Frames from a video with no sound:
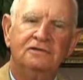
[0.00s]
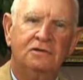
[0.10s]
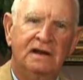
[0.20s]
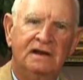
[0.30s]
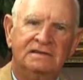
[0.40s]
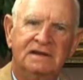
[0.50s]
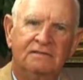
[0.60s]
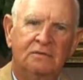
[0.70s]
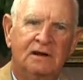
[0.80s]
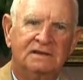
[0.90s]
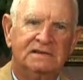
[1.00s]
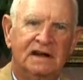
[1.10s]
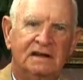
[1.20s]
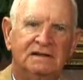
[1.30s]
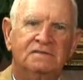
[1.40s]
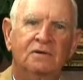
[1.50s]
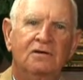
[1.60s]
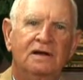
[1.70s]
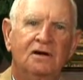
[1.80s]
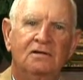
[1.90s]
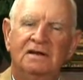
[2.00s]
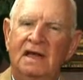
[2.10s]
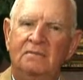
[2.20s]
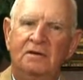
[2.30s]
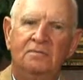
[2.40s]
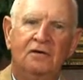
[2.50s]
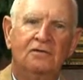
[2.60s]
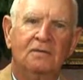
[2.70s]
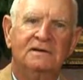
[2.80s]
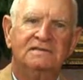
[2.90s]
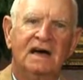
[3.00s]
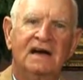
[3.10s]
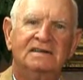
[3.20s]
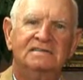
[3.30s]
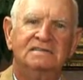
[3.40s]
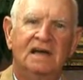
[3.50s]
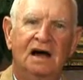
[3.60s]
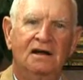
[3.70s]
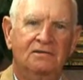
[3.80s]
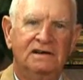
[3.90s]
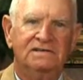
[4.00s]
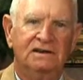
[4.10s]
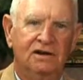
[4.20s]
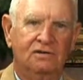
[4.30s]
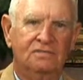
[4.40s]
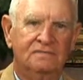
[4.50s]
joining us every Wednesday. This is Bernie Gartland. Name of the program is Taxes, the IRS, and You.